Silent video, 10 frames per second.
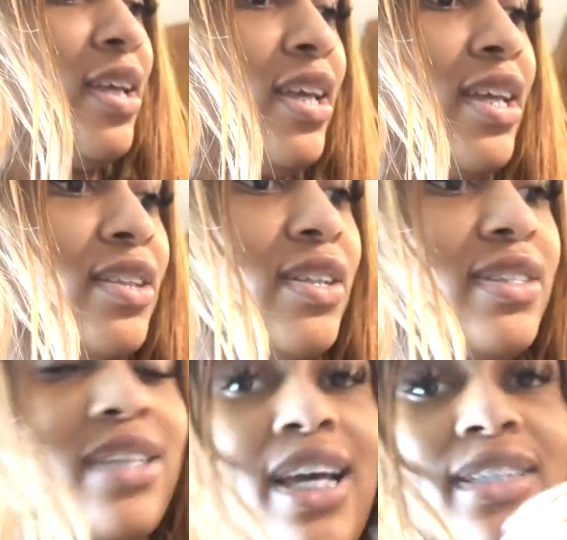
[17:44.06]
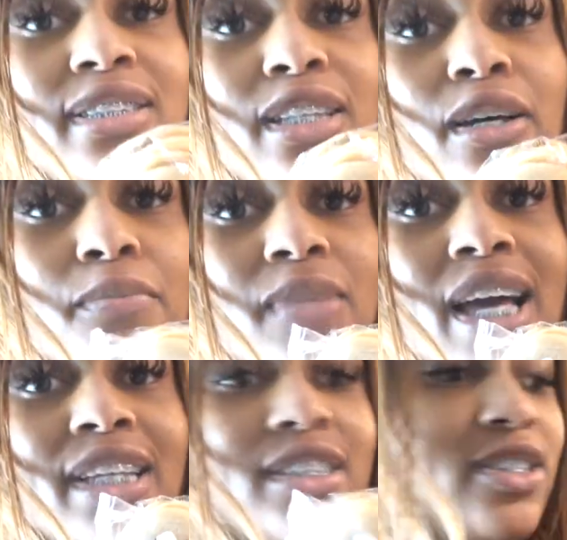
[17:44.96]
It looks like some
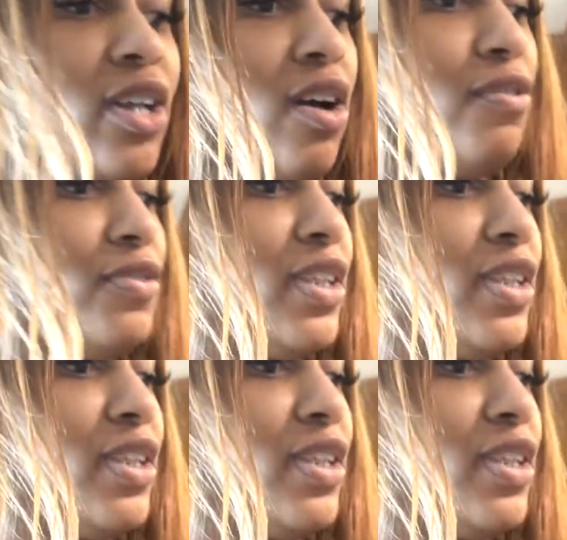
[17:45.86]
like soft